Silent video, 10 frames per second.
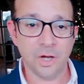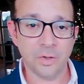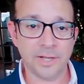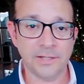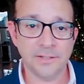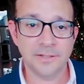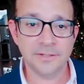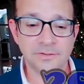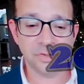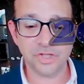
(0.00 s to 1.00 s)
Okay,
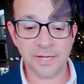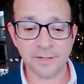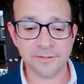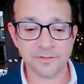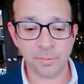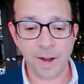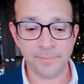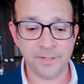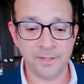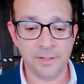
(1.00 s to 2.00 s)
so check out this
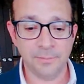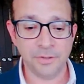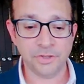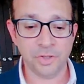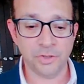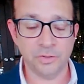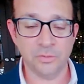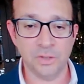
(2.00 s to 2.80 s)
property. I'm going to show you.